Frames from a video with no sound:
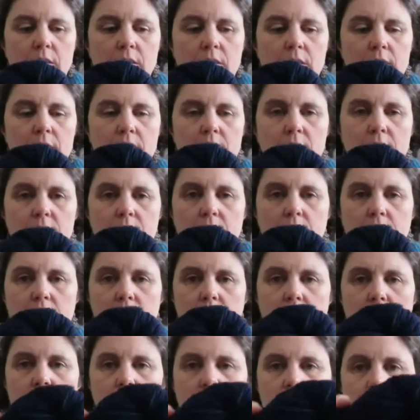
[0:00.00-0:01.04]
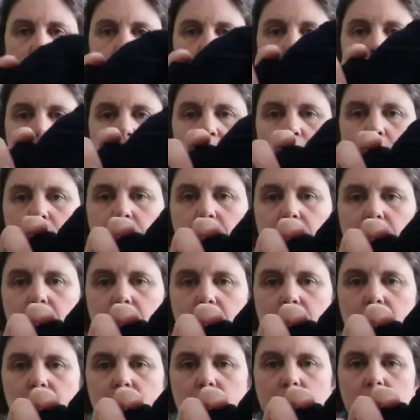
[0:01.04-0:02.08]
This is the Debbie
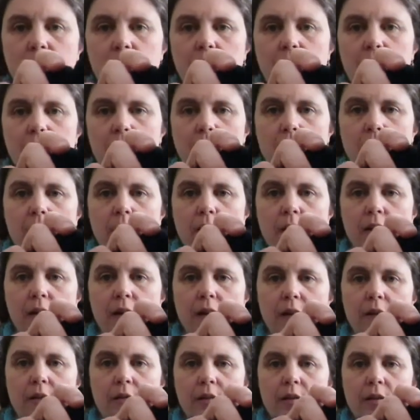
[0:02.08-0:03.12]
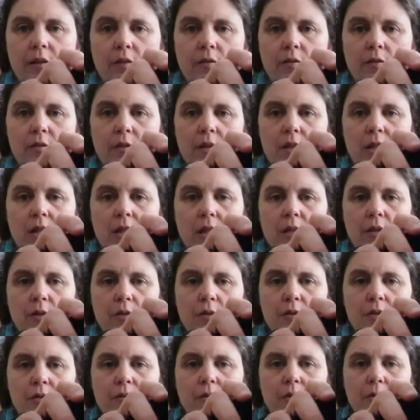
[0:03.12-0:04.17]
Bliss Falkland Aran, which I
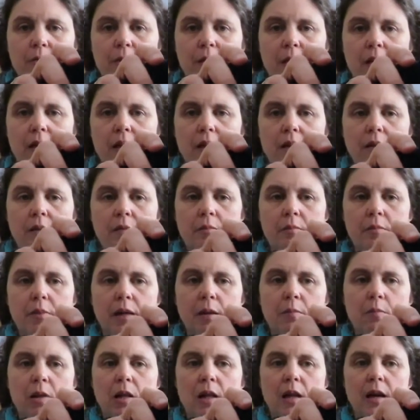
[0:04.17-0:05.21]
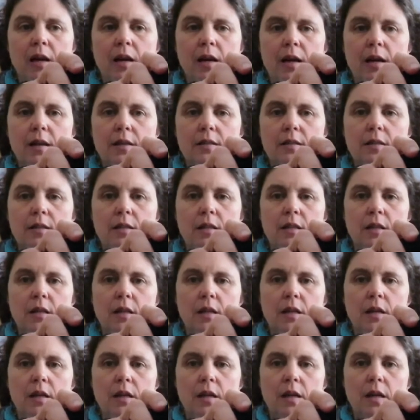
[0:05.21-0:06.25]
used for my Babel hat.
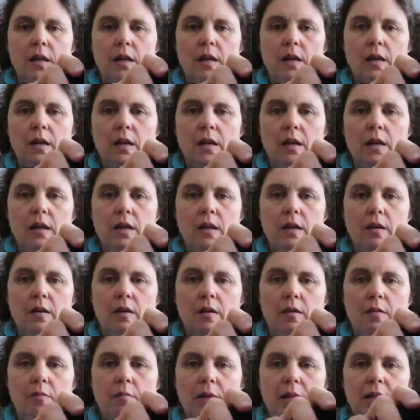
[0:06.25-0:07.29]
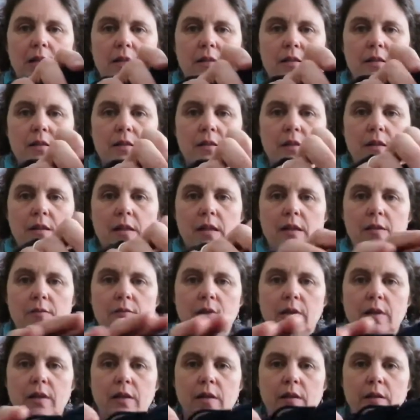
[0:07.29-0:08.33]
But this is a
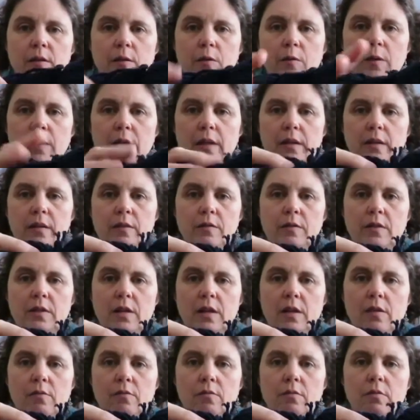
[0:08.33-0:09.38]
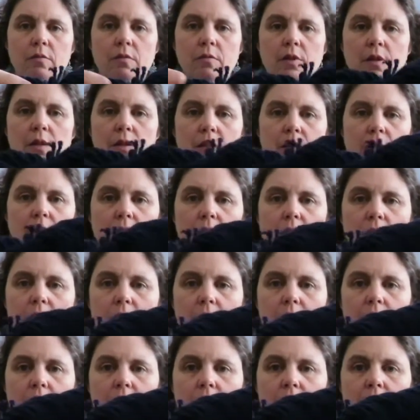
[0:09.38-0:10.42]
navy colorway, which I really
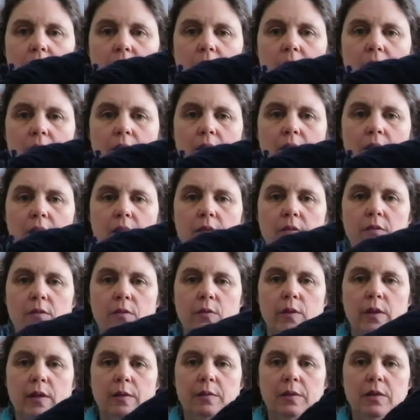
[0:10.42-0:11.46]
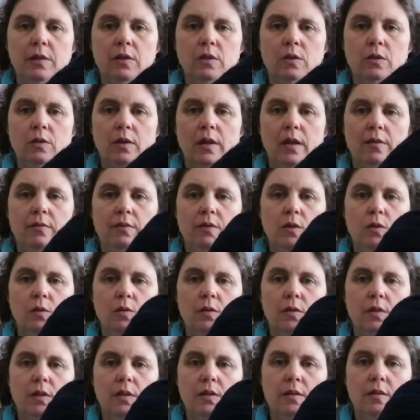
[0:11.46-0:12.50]
like. I don't know what I'm going to do. I have two
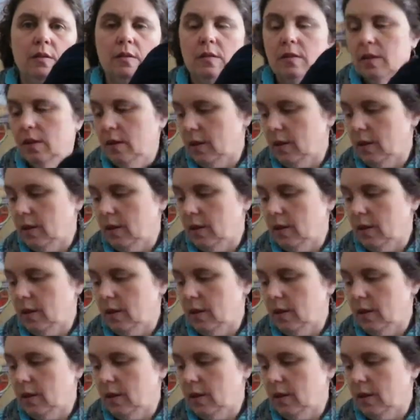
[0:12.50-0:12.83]
of these.